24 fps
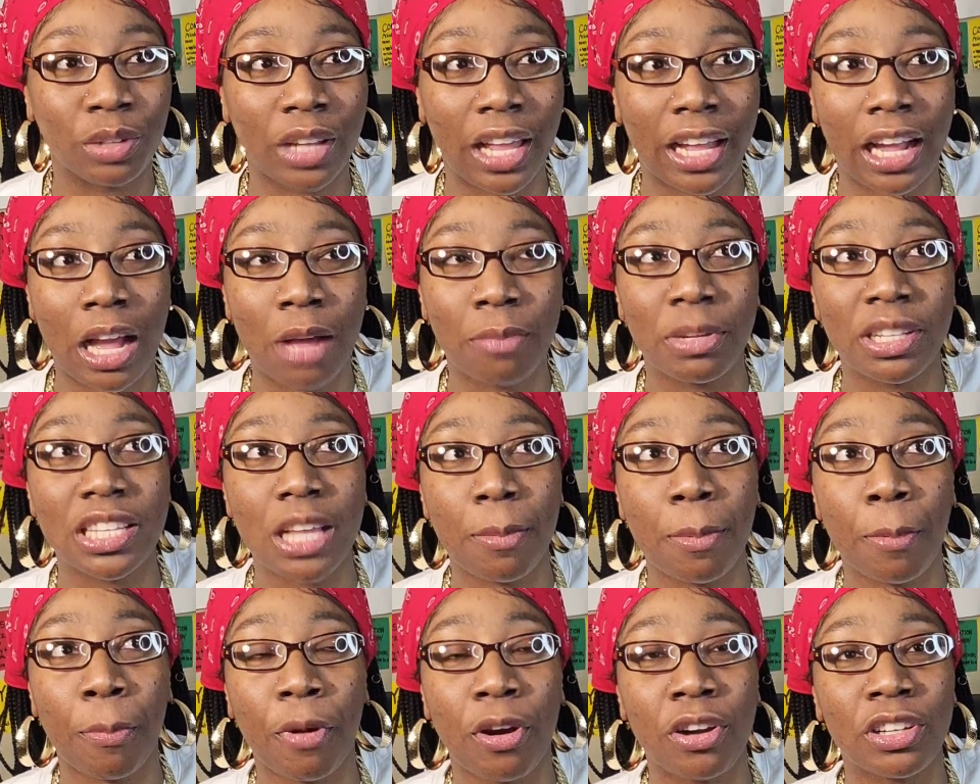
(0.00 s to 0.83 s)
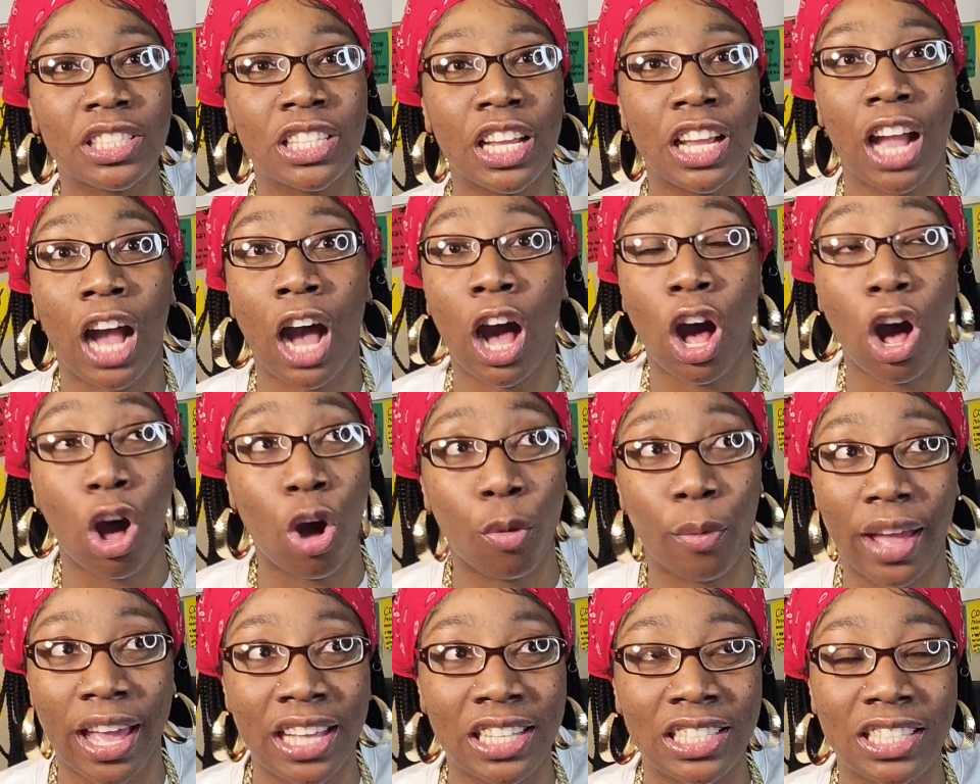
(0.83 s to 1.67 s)
Like I'm the type of person
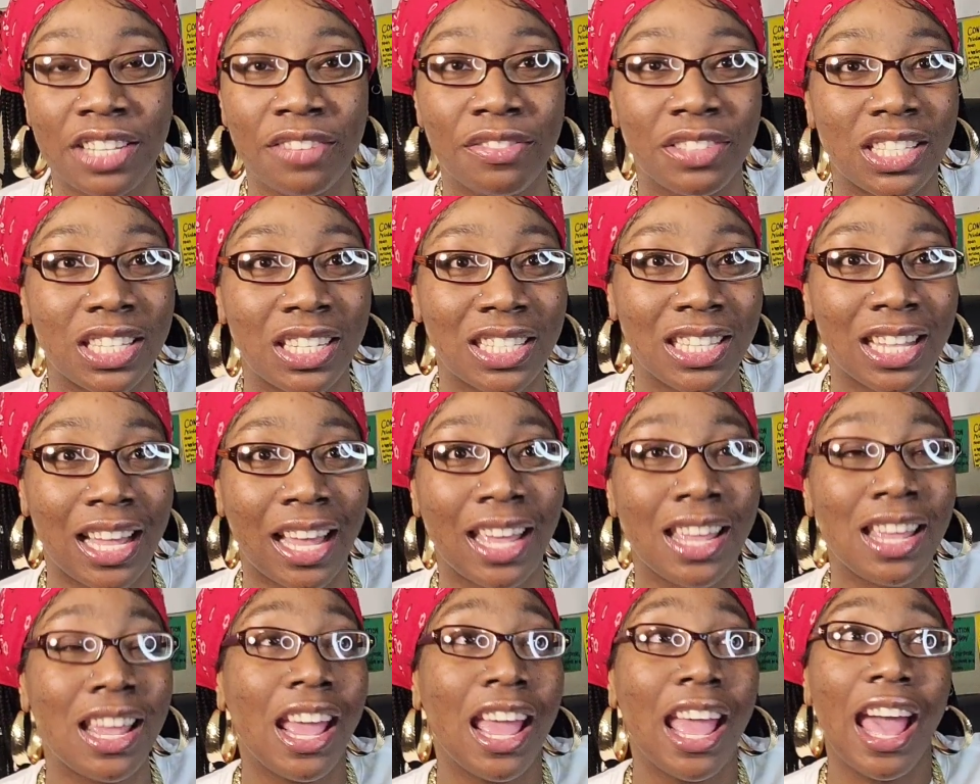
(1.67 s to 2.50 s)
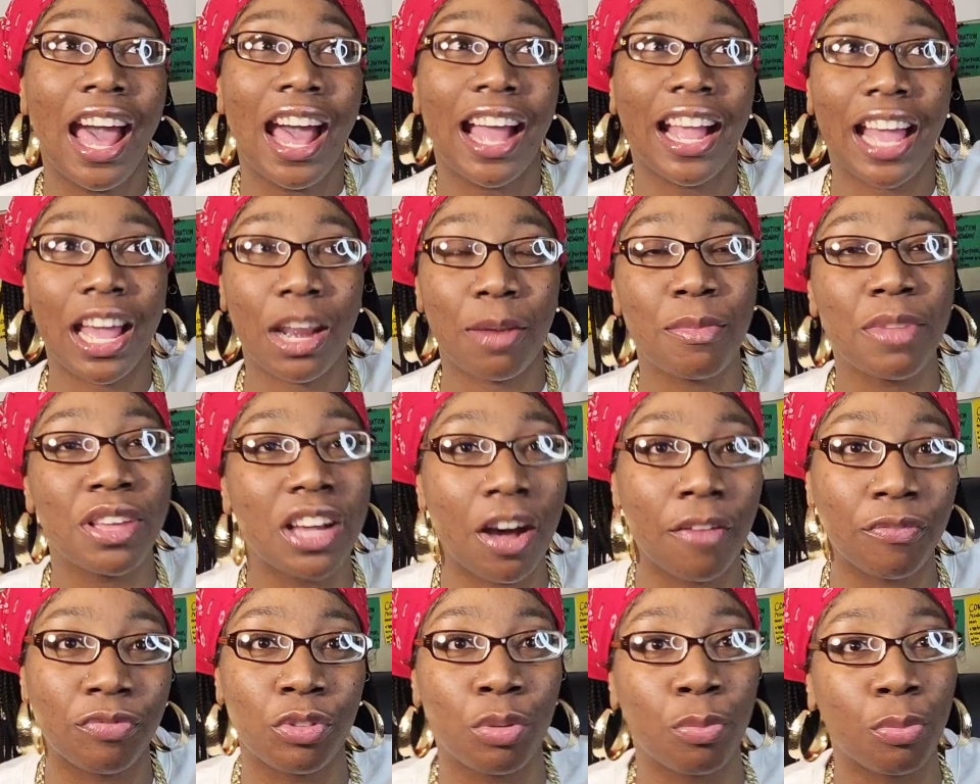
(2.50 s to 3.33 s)
always, even to this day, I gotta be
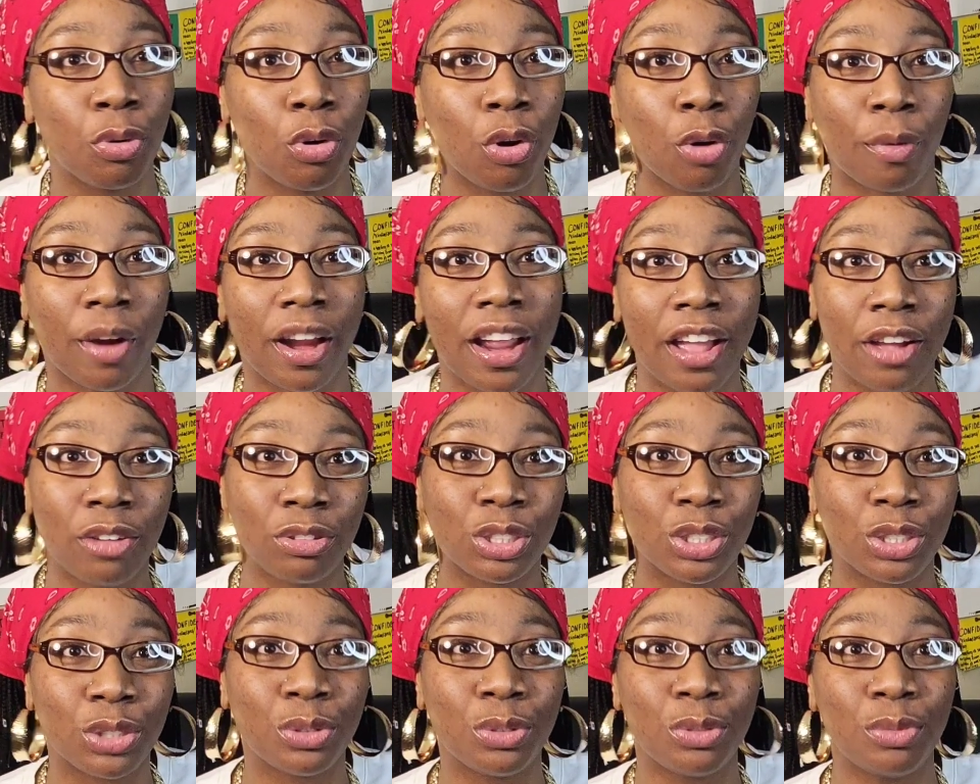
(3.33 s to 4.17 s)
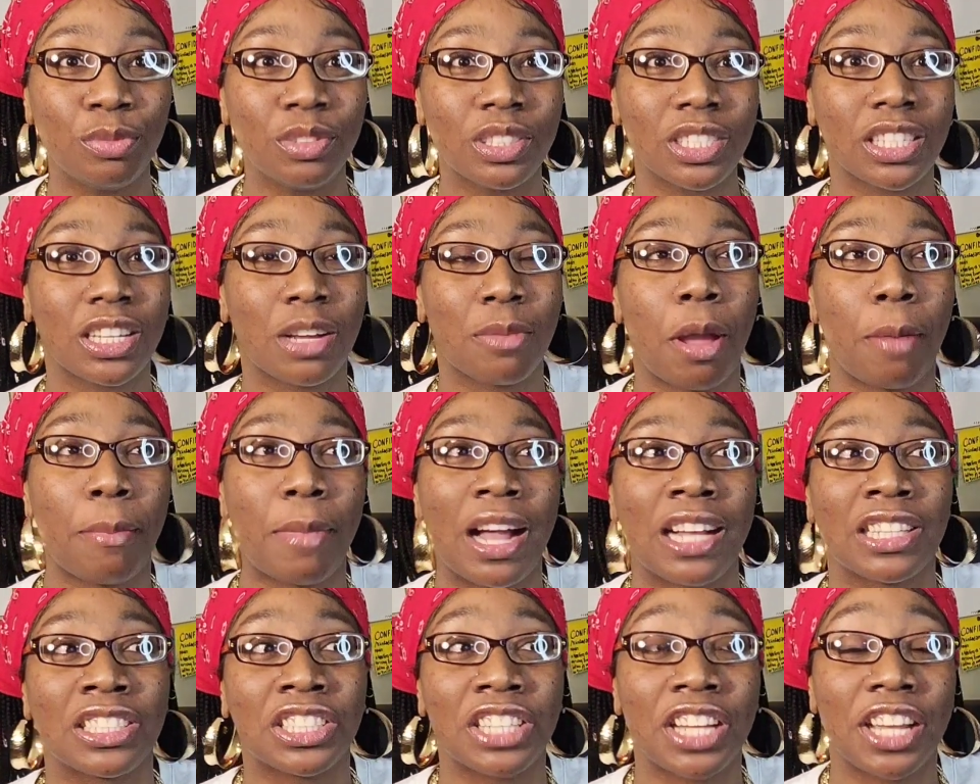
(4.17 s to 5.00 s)
comfortable around you to come out
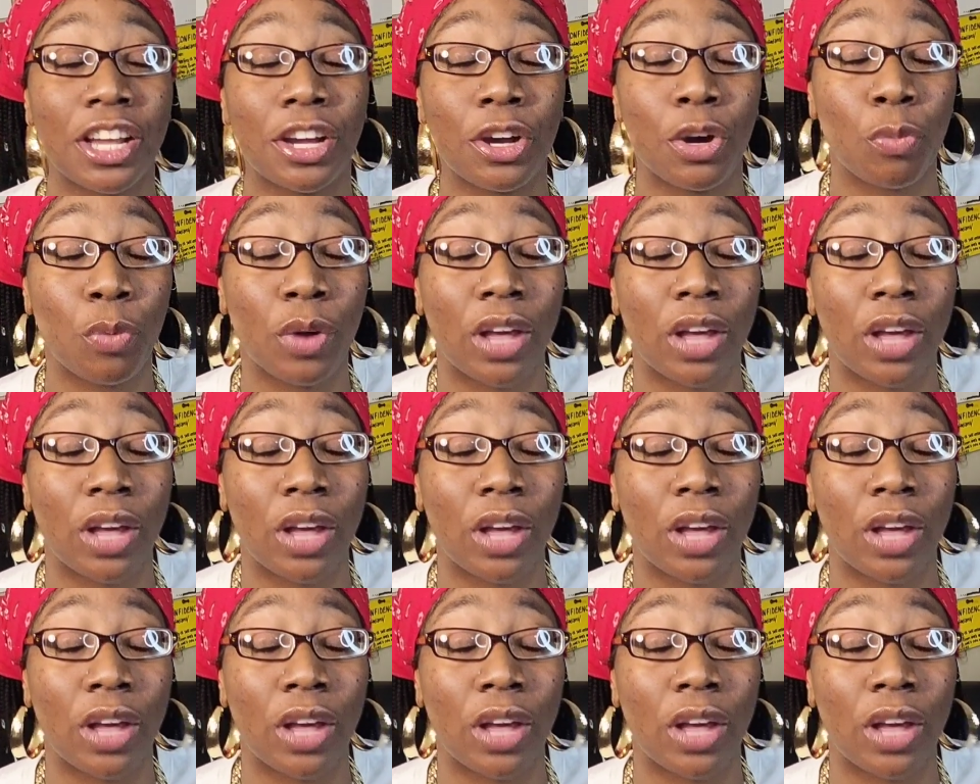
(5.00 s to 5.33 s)
my shell.